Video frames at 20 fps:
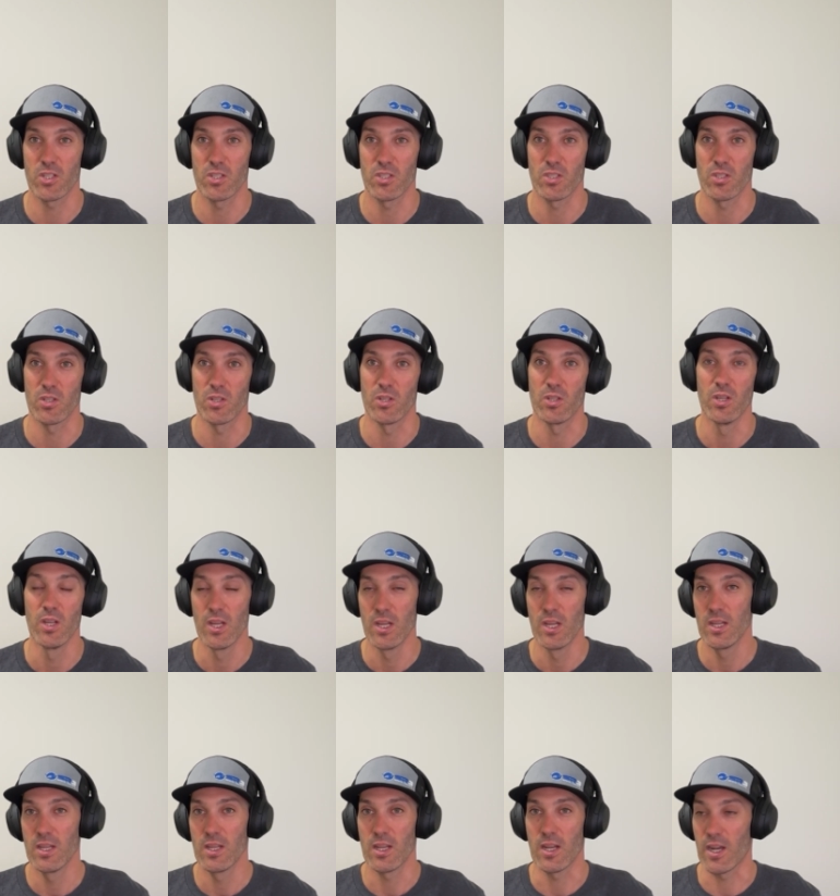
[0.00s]
So
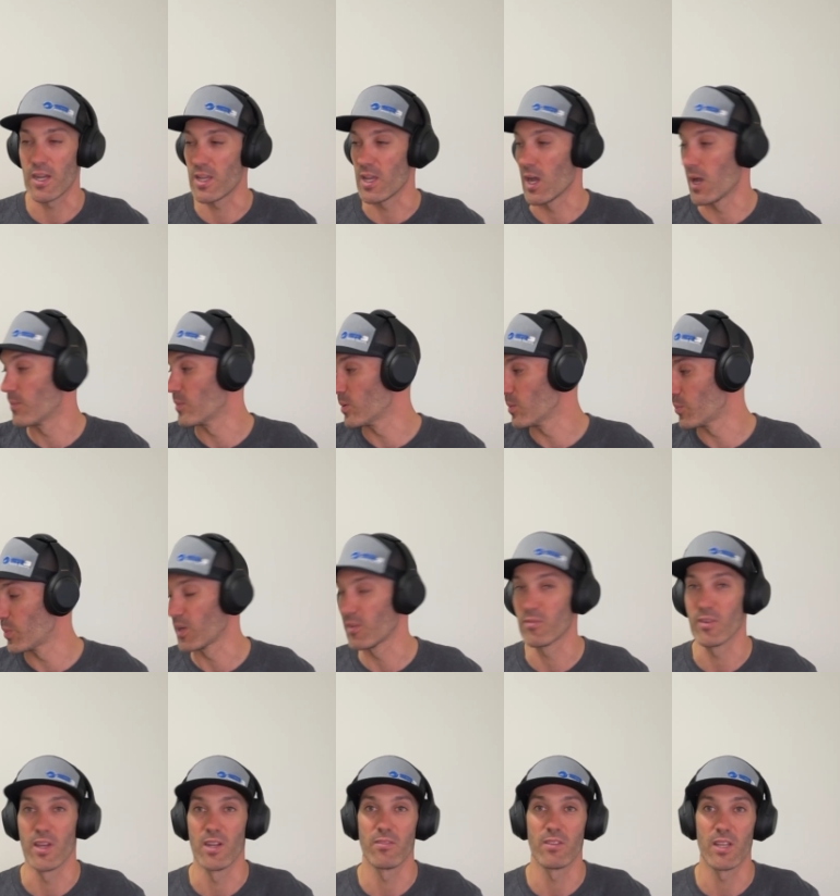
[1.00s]
yeah, I'm a big
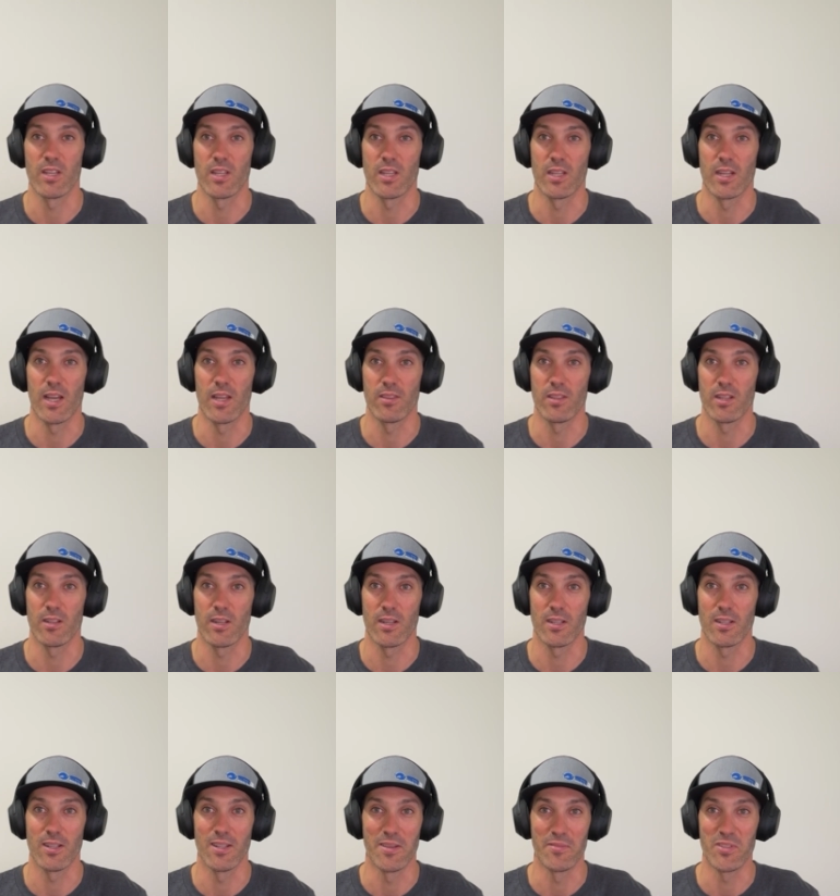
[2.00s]
fan of getting it out there.
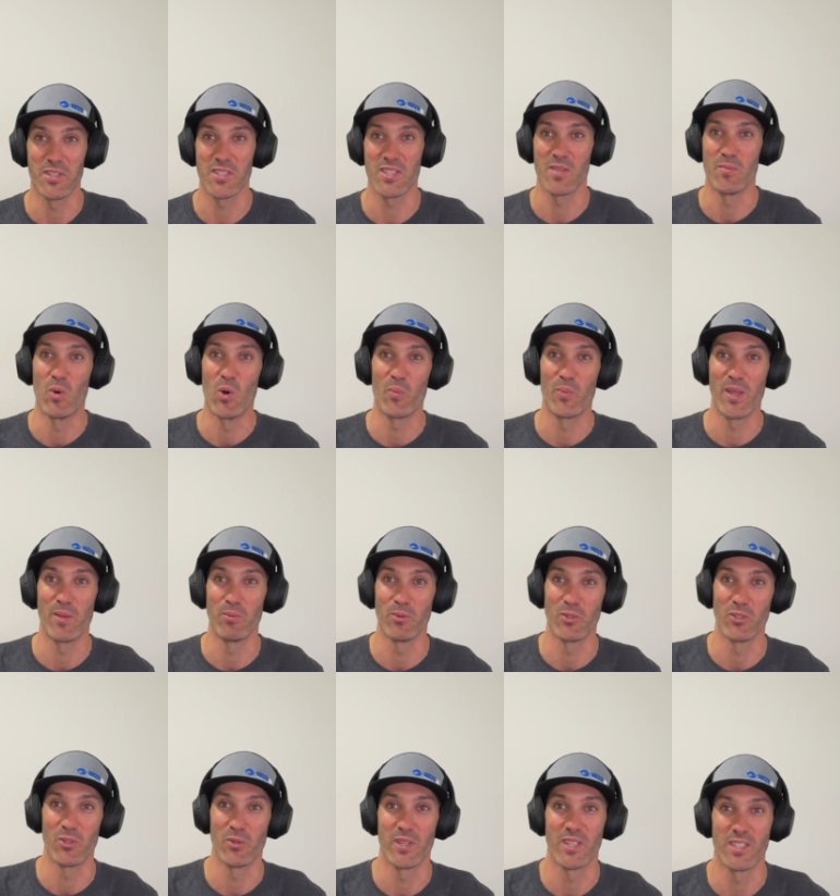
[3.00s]
I'd love to see more people
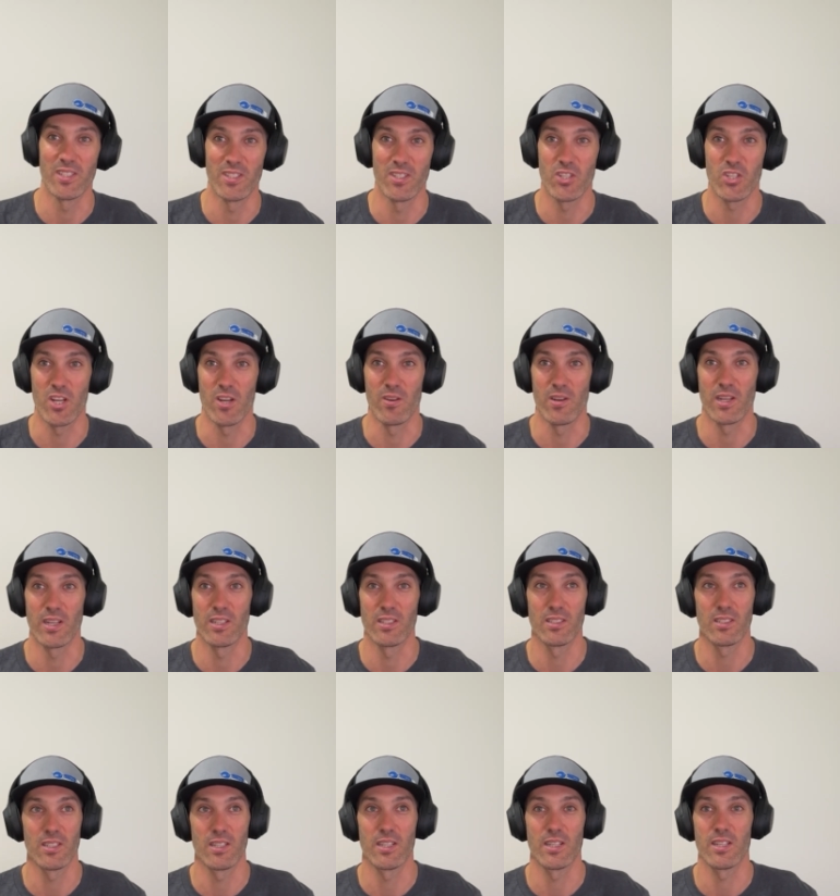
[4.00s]
doing it and sharing
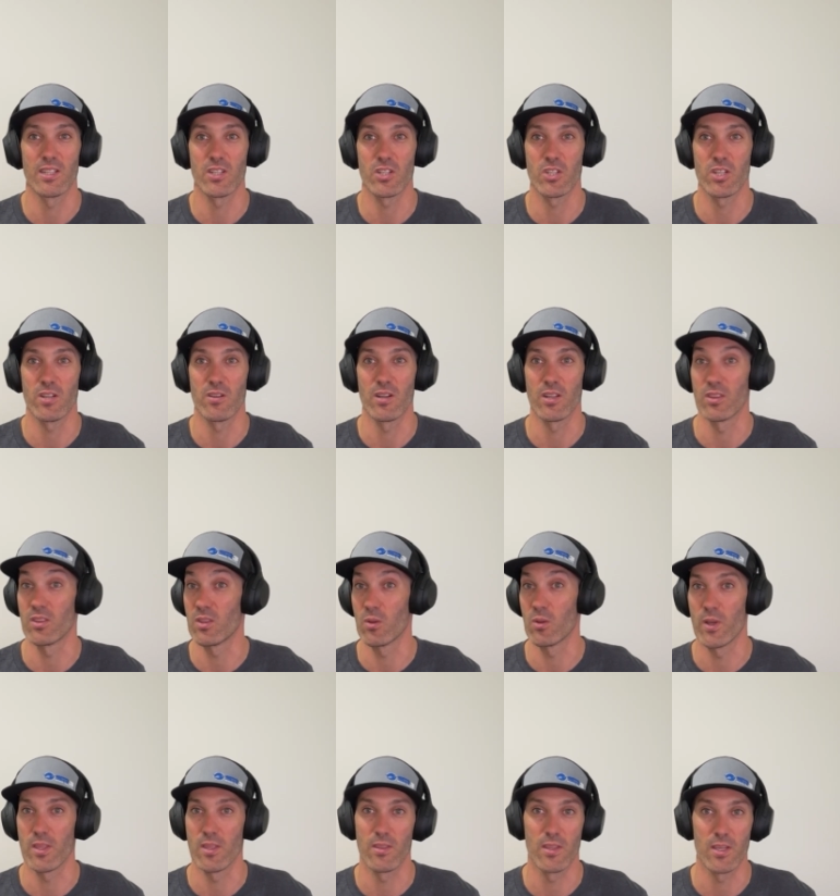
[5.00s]
the
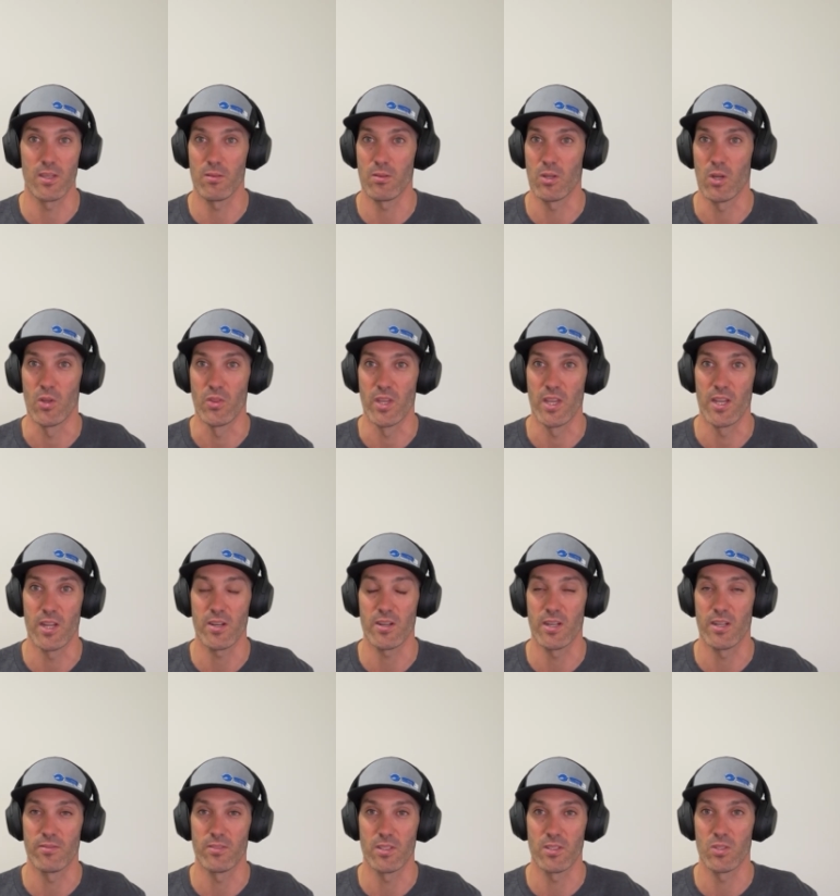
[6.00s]
way that they con the
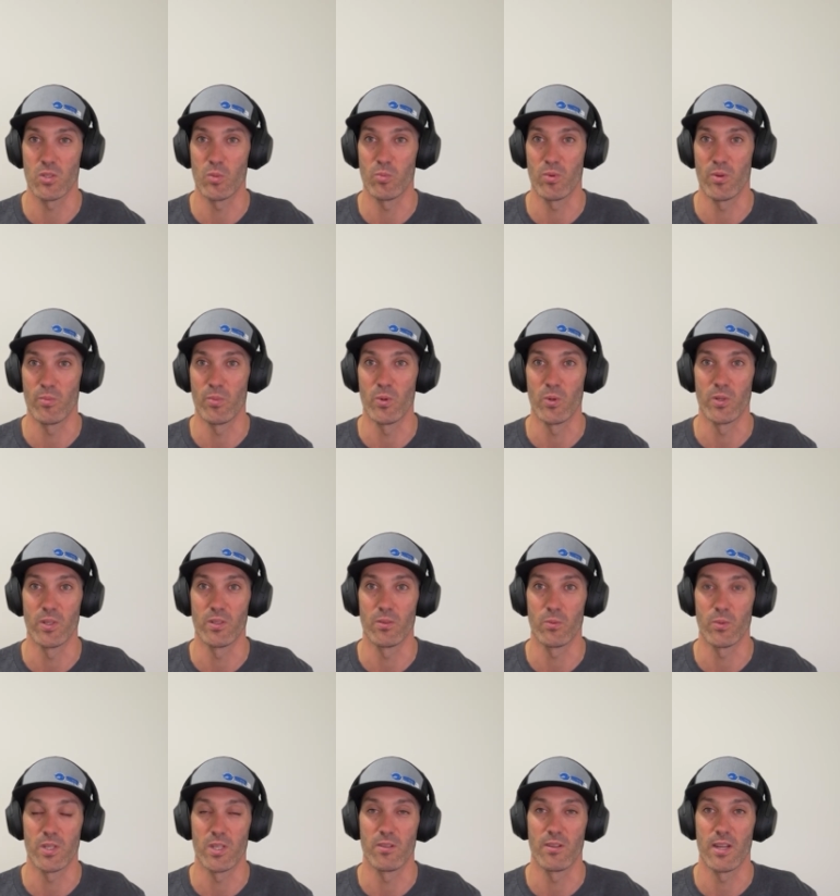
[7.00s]
aircraft. It's super important
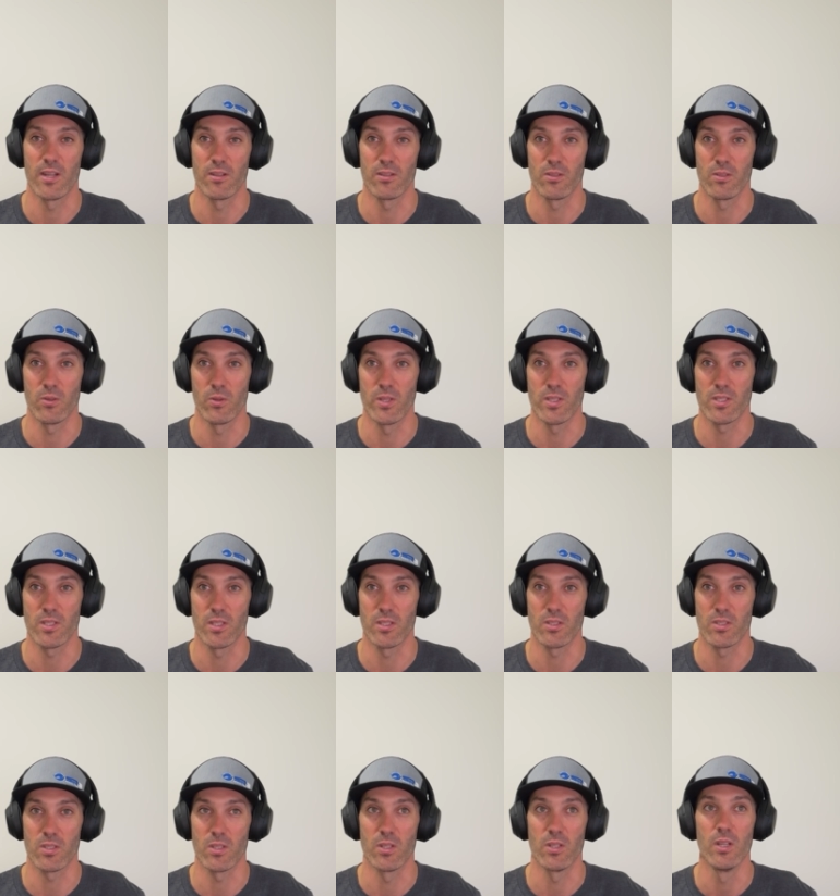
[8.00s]
when you're out hoisting.
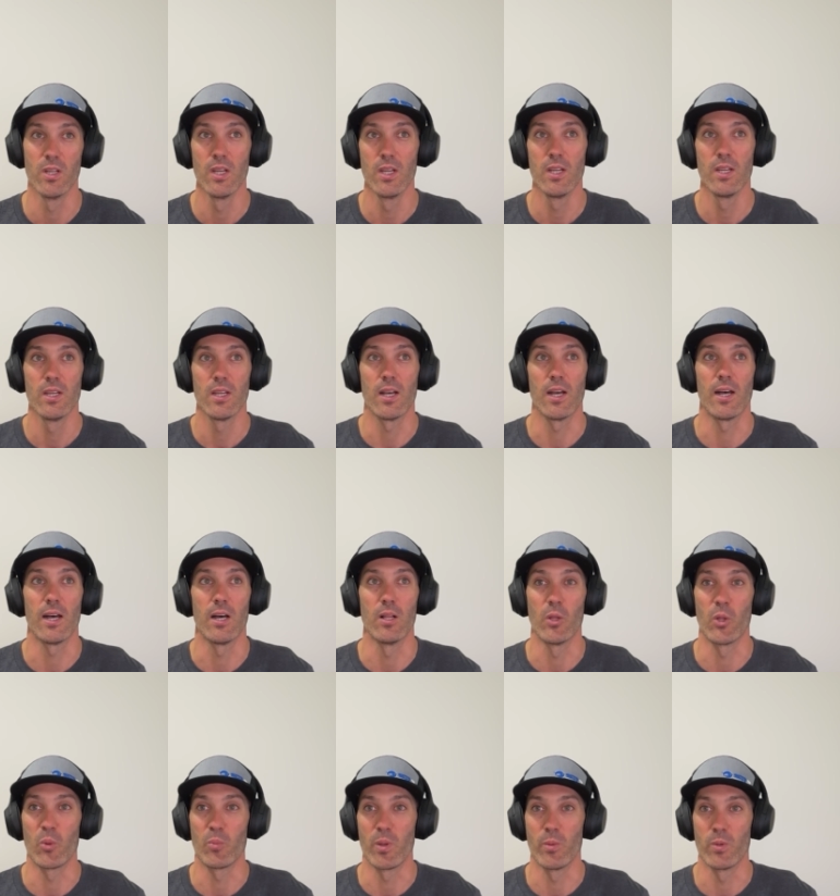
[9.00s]
So a
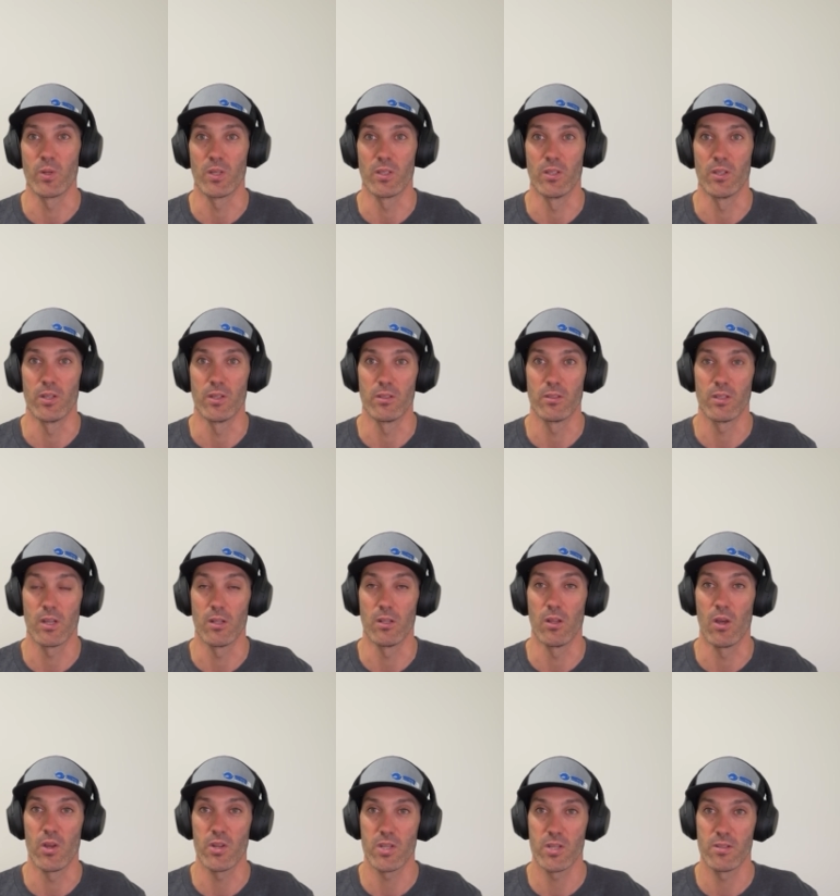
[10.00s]
lot of people can learn a
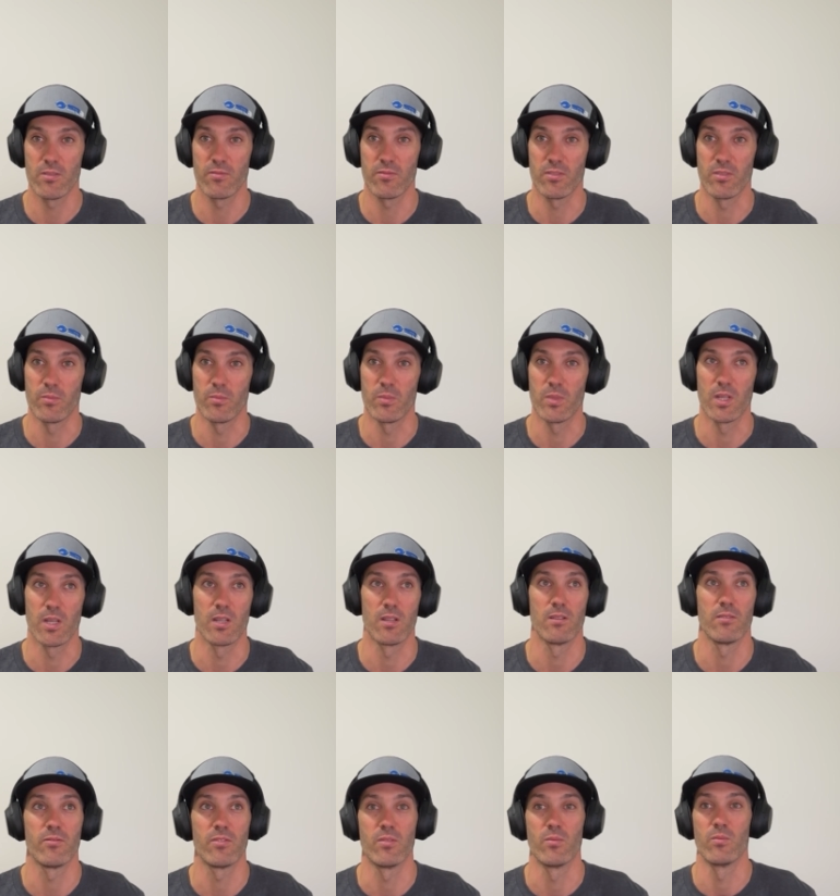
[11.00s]
lot
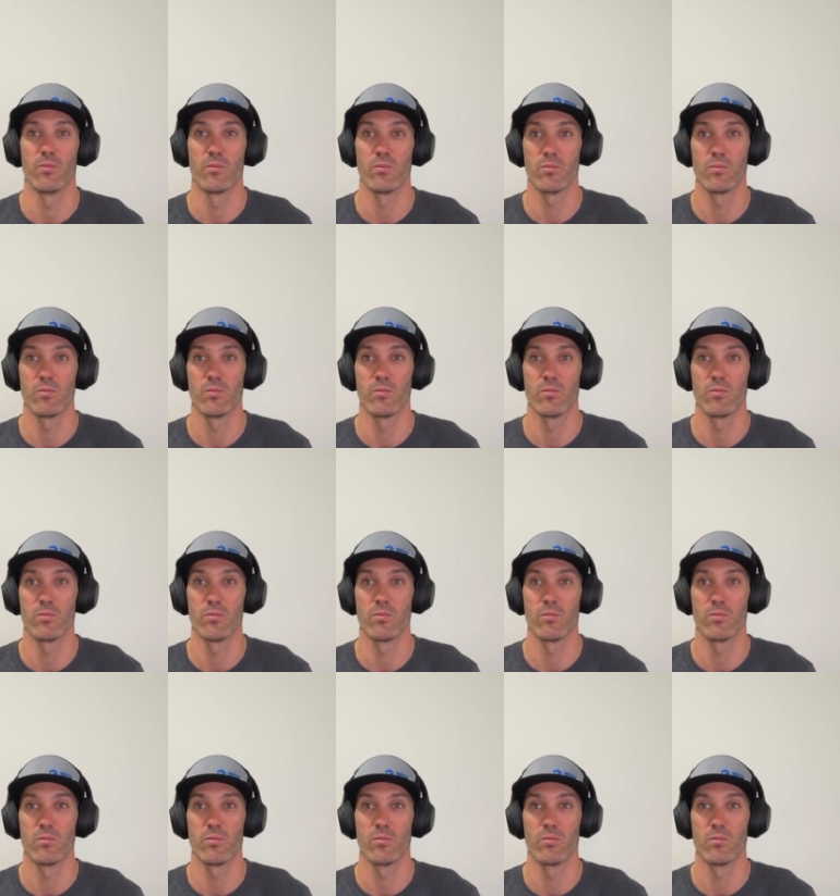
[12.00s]
from